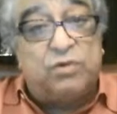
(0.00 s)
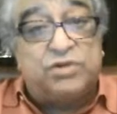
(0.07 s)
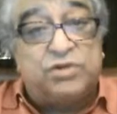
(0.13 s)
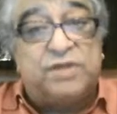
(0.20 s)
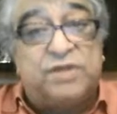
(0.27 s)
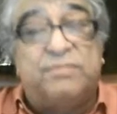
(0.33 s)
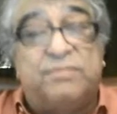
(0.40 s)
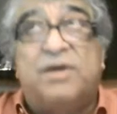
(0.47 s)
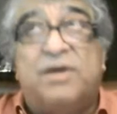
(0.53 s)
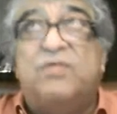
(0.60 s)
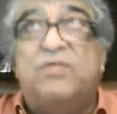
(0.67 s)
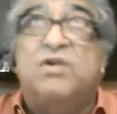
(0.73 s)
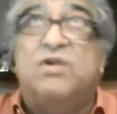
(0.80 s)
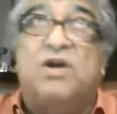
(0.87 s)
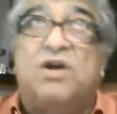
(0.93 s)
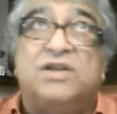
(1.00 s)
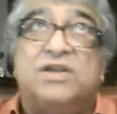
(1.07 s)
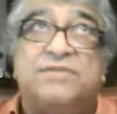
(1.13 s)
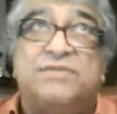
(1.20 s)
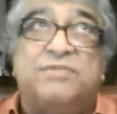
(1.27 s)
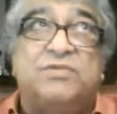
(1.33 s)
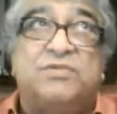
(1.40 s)
some I don't want to call it
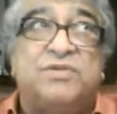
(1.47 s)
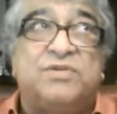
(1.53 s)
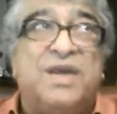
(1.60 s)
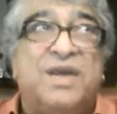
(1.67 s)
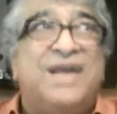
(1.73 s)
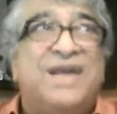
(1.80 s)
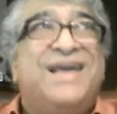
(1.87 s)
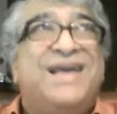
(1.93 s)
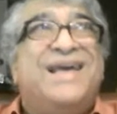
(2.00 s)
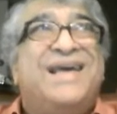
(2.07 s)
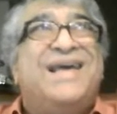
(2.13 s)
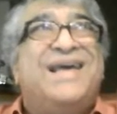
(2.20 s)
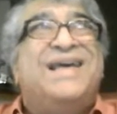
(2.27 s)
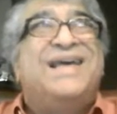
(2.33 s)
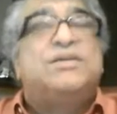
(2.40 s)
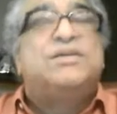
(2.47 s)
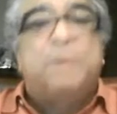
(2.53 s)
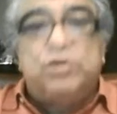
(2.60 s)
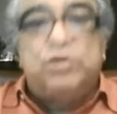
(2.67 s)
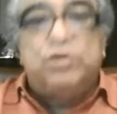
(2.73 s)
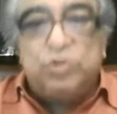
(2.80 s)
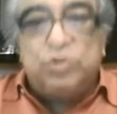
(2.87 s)
symposium,
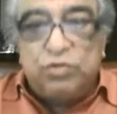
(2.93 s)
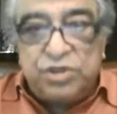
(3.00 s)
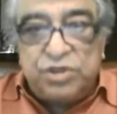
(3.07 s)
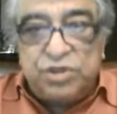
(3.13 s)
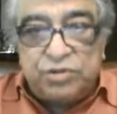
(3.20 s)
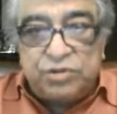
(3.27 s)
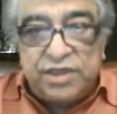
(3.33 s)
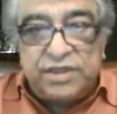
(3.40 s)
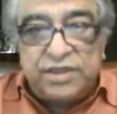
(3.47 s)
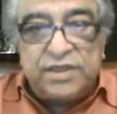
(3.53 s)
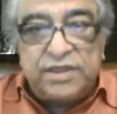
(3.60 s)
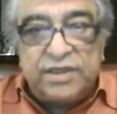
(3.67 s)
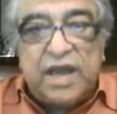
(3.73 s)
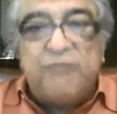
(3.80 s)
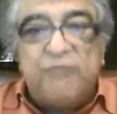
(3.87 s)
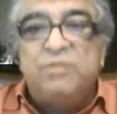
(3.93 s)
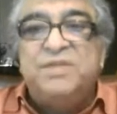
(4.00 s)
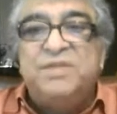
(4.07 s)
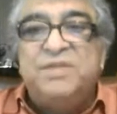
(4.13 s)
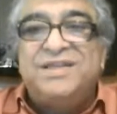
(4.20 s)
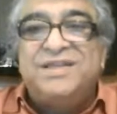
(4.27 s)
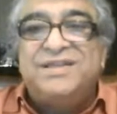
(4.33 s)
spiritual retreat. I will
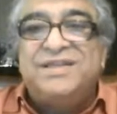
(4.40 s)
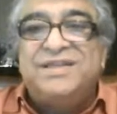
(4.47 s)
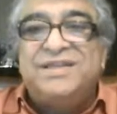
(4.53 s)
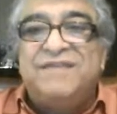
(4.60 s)
be right.